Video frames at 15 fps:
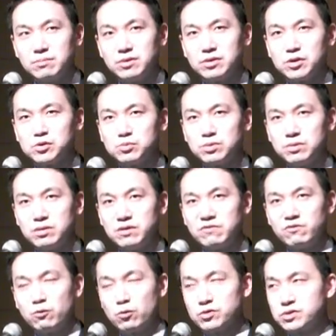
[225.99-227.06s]
because it
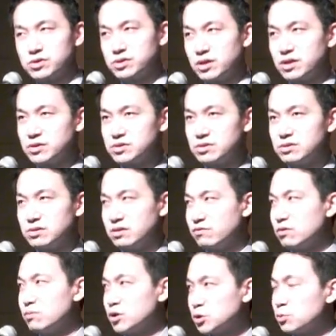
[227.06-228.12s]
forces us to
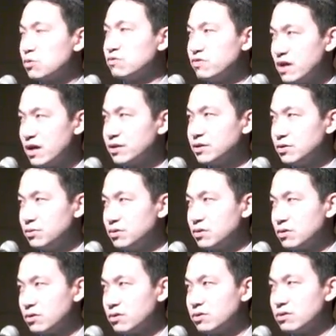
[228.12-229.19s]
deliver much more value and
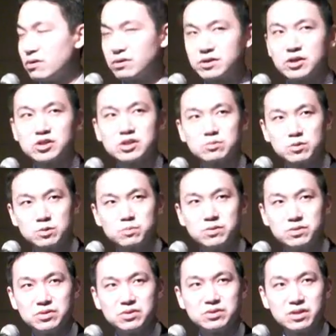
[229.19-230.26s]
earn our customers'
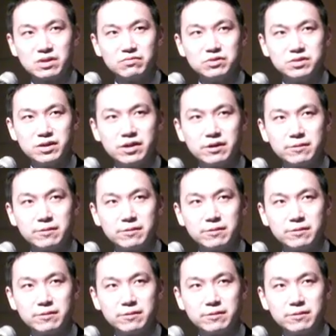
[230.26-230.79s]
business every day.